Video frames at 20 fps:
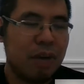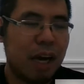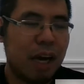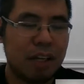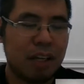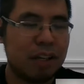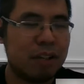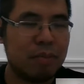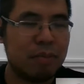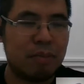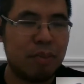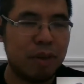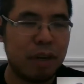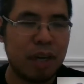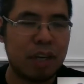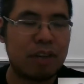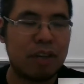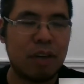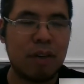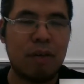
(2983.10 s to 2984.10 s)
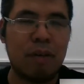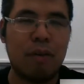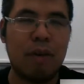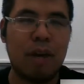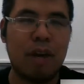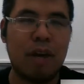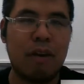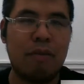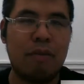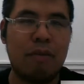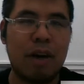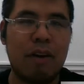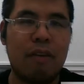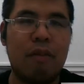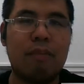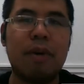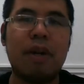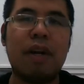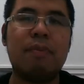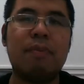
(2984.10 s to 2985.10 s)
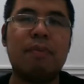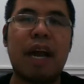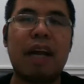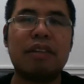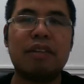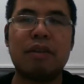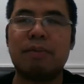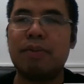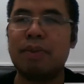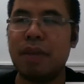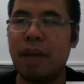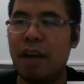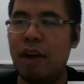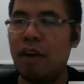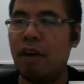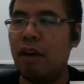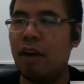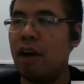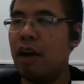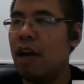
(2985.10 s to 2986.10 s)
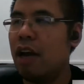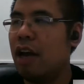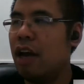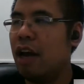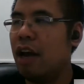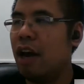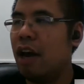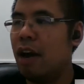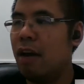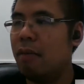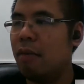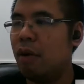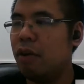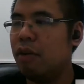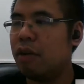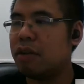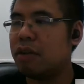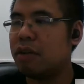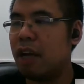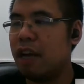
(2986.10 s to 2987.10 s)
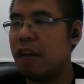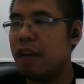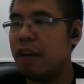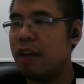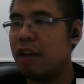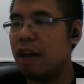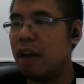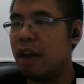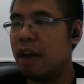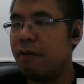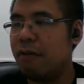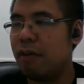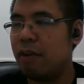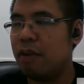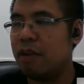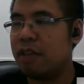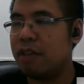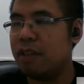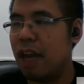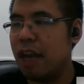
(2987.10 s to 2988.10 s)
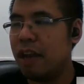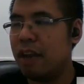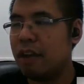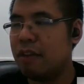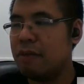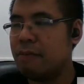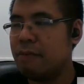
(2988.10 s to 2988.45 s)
guess prediction or whatever. But as a player, are you excited for this set?